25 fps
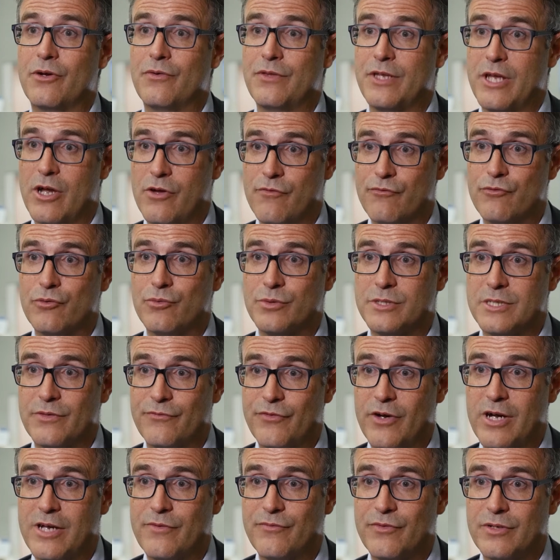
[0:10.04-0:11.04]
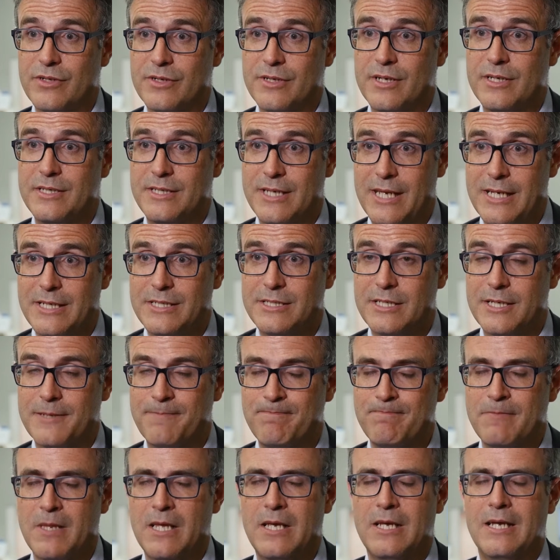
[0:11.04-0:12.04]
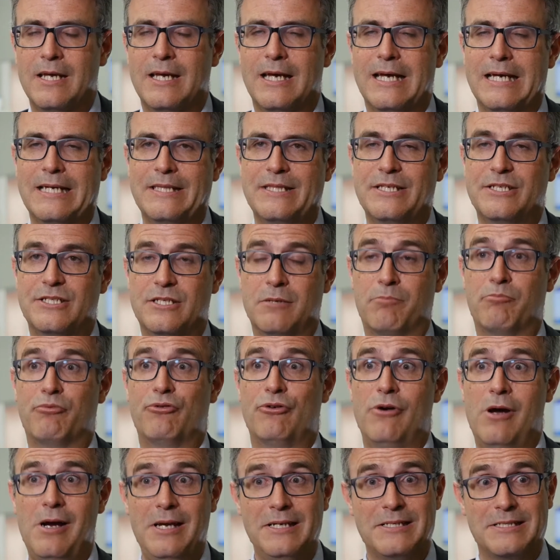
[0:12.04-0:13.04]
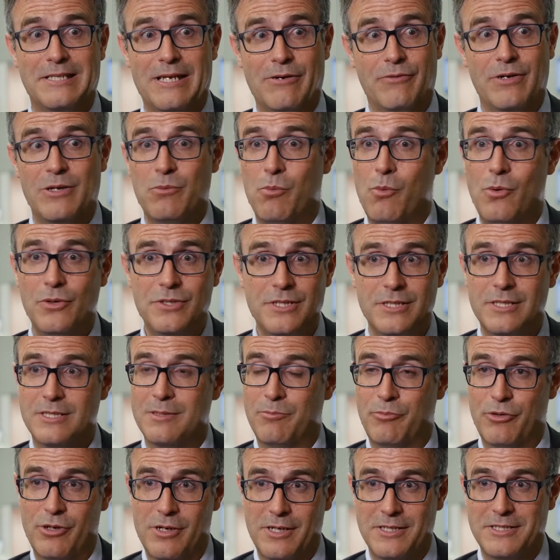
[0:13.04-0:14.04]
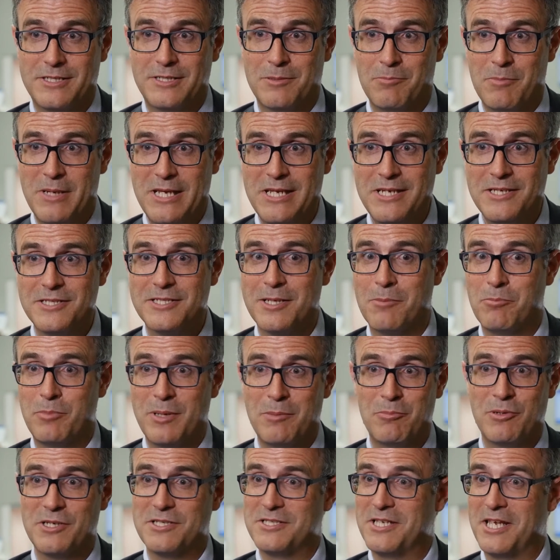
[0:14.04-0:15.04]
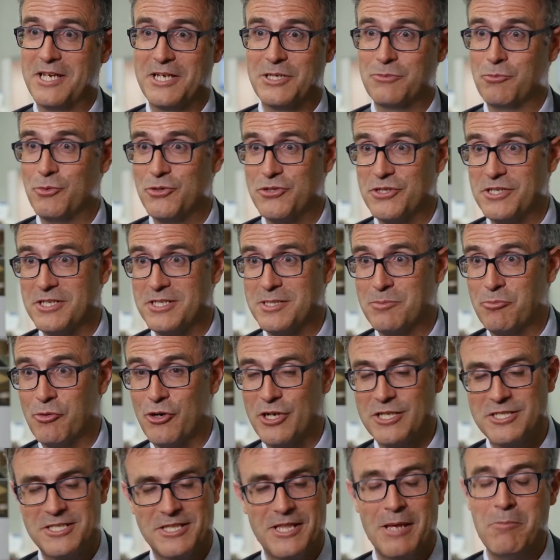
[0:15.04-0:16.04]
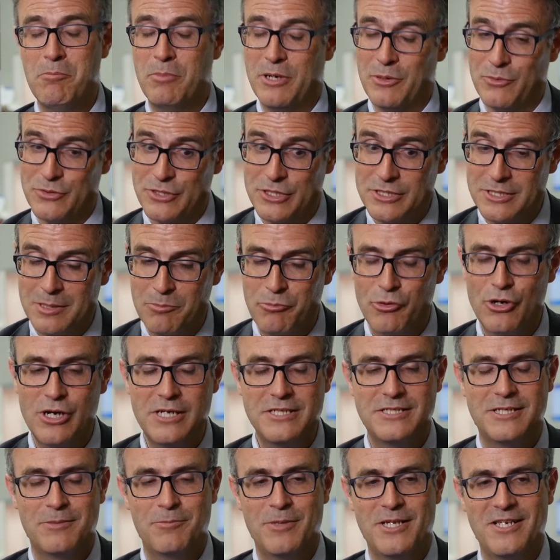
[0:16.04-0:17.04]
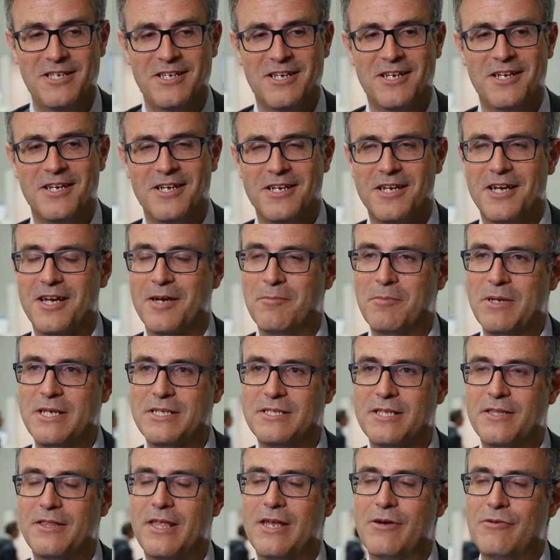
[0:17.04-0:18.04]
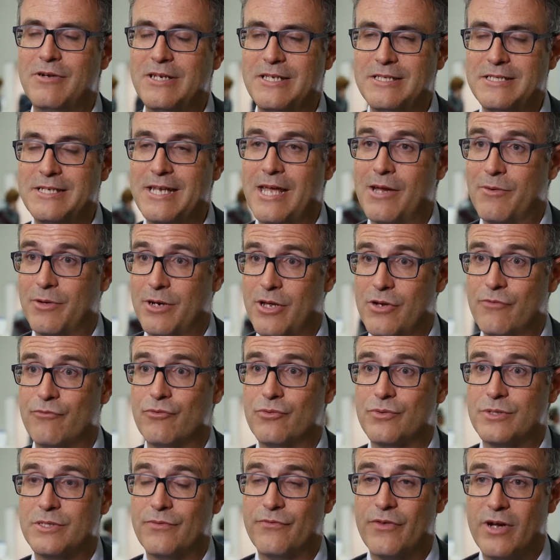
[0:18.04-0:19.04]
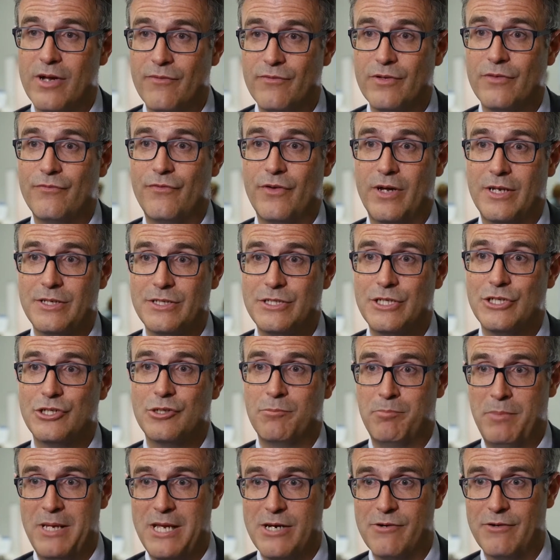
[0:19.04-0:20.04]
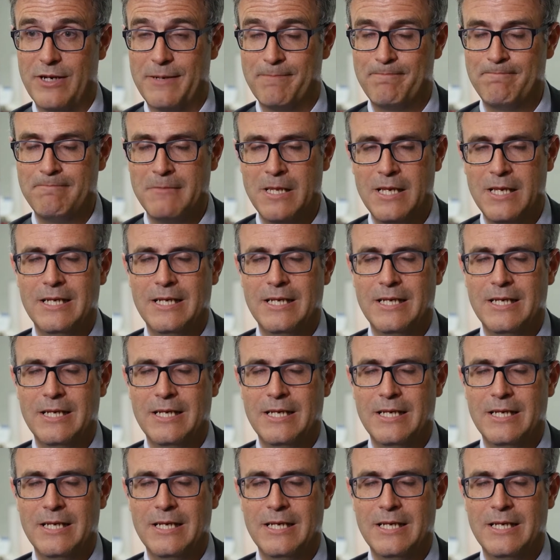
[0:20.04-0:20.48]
on the overall survival data. And the surprise there, and it was a surprise to me, some people are saying it wasn't a surprise to them, but it was a surprise to me, is that there is now an overall survival advantage appearing.